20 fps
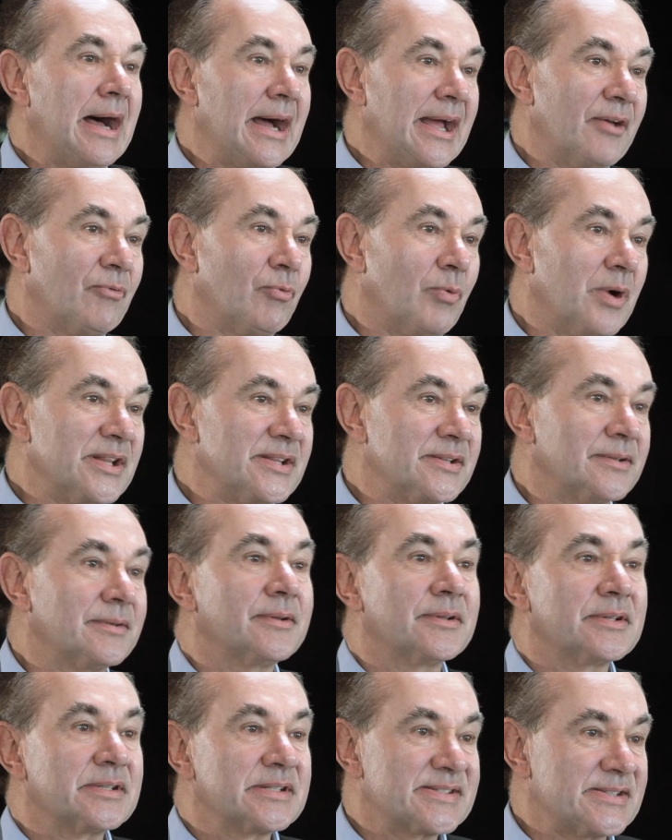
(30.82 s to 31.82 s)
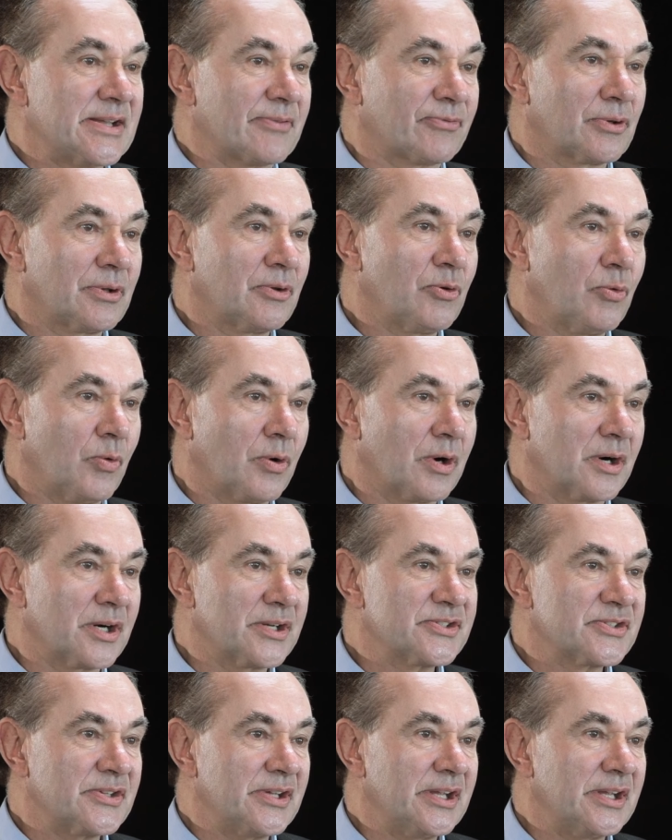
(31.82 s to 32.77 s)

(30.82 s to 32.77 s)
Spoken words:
I have won several awards,